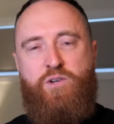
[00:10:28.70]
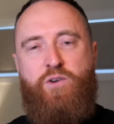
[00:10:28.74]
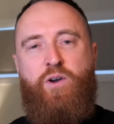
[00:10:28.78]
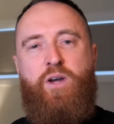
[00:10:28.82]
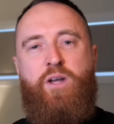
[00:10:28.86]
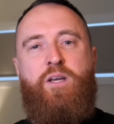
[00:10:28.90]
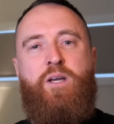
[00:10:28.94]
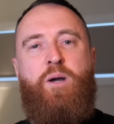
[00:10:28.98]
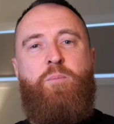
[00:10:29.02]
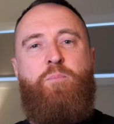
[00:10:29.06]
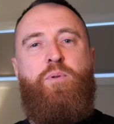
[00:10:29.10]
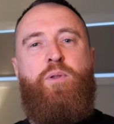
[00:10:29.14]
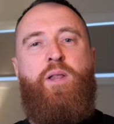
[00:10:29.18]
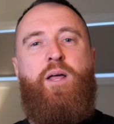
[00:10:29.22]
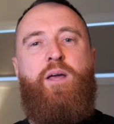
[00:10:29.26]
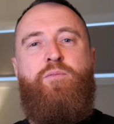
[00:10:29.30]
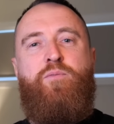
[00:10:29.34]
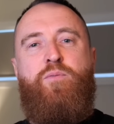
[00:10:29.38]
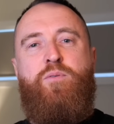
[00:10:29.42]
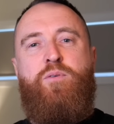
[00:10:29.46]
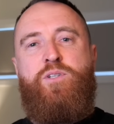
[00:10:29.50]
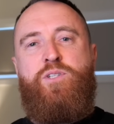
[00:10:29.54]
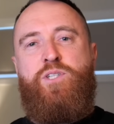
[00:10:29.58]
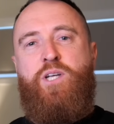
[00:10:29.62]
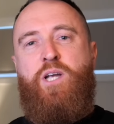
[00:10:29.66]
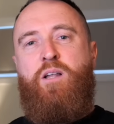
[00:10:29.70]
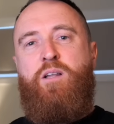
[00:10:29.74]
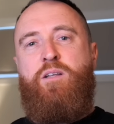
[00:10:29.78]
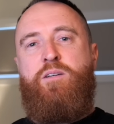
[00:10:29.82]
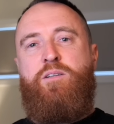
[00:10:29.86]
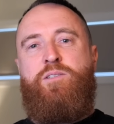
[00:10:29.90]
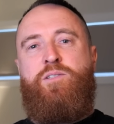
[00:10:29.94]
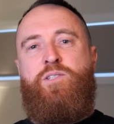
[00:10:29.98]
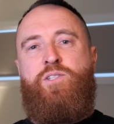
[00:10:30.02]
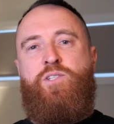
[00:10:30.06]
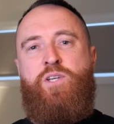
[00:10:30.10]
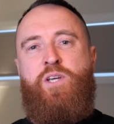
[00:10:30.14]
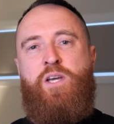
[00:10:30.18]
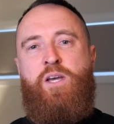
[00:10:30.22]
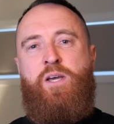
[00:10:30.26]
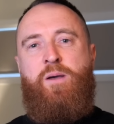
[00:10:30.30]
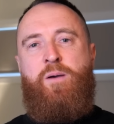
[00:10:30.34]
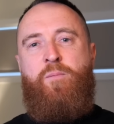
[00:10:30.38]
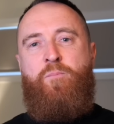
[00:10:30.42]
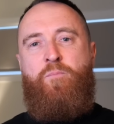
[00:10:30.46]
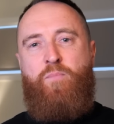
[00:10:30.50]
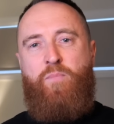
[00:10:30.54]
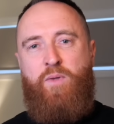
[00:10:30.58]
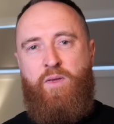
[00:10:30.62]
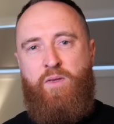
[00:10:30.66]
creating a playful challenge
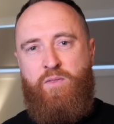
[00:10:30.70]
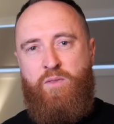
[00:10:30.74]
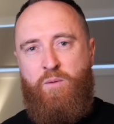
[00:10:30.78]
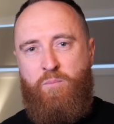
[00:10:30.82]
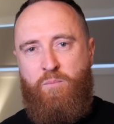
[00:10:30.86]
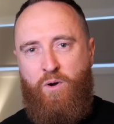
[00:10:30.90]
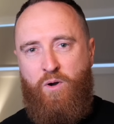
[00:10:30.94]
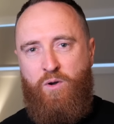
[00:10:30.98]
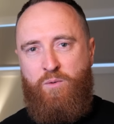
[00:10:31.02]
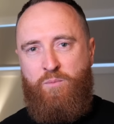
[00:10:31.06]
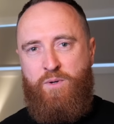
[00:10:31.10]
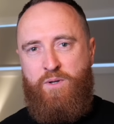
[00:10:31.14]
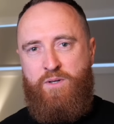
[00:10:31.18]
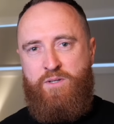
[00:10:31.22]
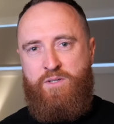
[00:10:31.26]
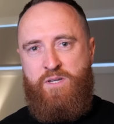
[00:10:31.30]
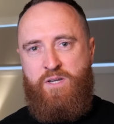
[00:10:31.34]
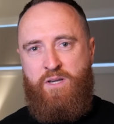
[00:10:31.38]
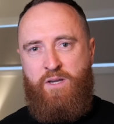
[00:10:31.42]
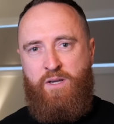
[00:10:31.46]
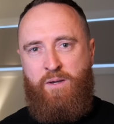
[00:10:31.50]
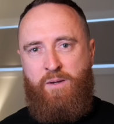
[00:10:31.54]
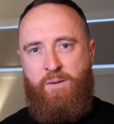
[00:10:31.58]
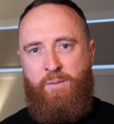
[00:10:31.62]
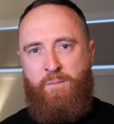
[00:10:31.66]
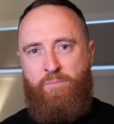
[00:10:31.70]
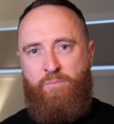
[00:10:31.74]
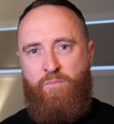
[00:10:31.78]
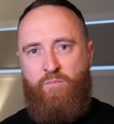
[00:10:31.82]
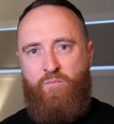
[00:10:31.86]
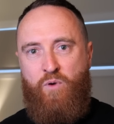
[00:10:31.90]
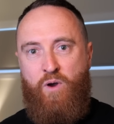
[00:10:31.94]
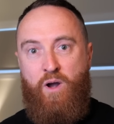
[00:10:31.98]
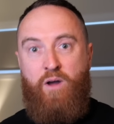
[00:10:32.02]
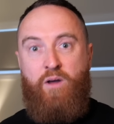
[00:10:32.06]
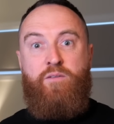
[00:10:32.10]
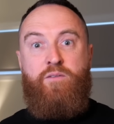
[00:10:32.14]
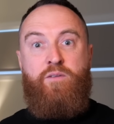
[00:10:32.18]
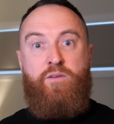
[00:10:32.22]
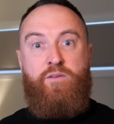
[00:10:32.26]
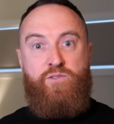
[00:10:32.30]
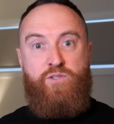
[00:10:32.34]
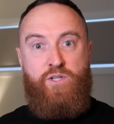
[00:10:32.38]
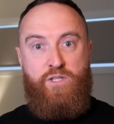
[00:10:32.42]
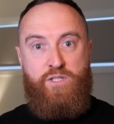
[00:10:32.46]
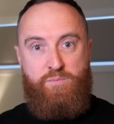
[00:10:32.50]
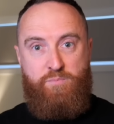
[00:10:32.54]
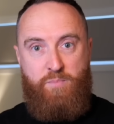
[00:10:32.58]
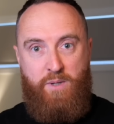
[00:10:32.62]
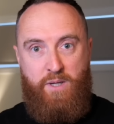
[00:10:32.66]
in the moment rather than
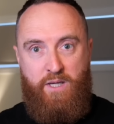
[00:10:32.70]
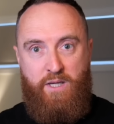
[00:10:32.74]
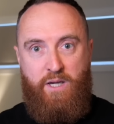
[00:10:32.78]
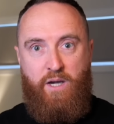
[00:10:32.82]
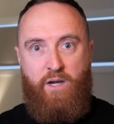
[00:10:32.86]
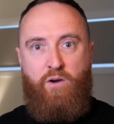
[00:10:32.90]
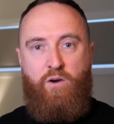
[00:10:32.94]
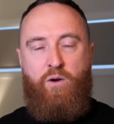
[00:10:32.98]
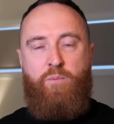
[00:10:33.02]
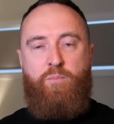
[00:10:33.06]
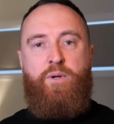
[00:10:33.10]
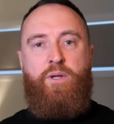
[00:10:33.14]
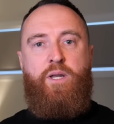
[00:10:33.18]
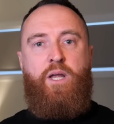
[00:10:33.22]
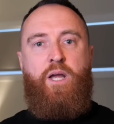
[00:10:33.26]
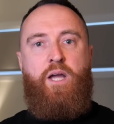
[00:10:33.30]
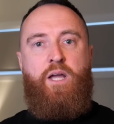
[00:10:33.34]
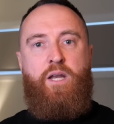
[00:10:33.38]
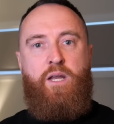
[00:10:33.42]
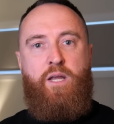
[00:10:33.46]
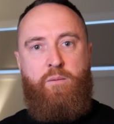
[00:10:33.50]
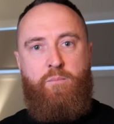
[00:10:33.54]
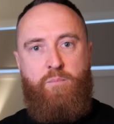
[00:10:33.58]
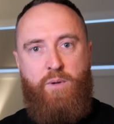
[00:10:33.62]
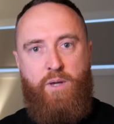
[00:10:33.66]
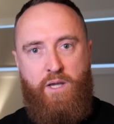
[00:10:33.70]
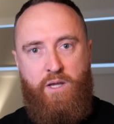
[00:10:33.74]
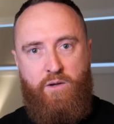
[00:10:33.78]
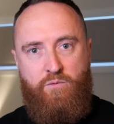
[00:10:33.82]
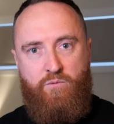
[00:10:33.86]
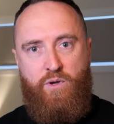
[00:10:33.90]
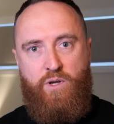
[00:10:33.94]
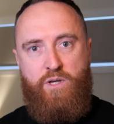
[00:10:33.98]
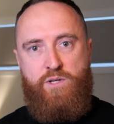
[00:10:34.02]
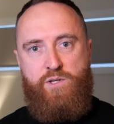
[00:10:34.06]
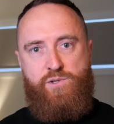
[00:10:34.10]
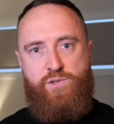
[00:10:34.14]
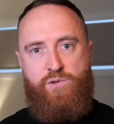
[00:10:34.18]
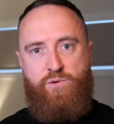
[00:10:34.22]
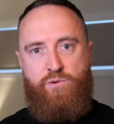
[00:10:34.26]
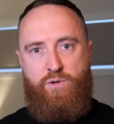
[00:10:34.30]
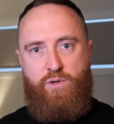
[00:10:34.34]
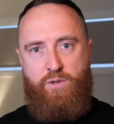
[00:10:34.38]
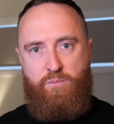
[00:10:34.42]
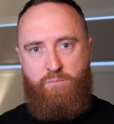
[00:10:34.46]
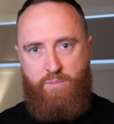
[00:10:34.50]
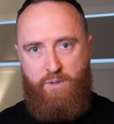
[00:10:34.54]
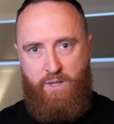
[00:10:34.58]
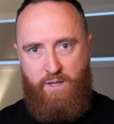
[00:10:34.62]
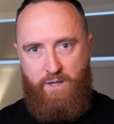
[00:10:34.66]
just being accommodating, being
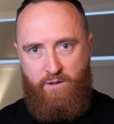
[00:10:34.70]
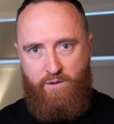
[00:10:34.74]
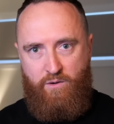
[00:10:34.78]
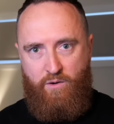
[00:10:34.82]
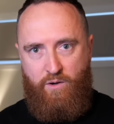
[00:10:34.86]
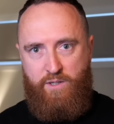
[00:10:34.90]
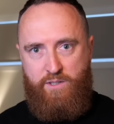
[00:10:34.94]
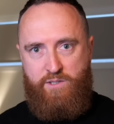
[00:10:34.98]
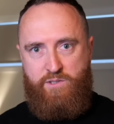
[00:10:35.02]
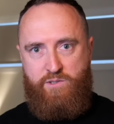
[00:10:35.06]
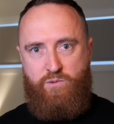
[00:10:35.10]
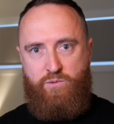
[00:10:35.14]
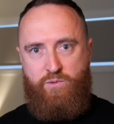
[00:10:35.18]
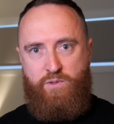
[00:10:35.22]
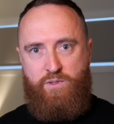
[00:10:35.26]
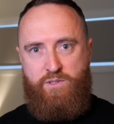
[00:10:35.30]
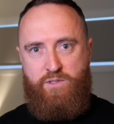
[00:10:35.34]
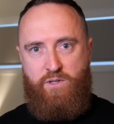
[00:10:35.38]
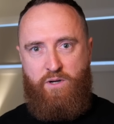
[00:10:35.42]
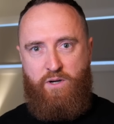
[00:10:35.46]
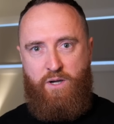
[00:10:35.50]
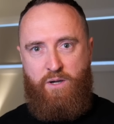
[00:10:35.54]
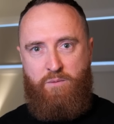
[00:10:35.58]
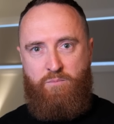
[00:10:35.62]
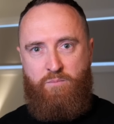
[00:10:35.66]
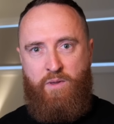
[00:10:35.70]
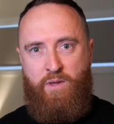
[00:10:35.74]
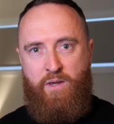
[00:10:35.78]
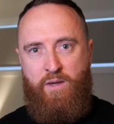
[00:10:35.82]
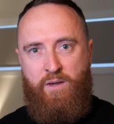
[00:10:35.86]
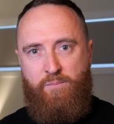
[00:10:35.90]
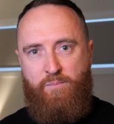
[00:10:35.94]
reassuring, being nice all the time.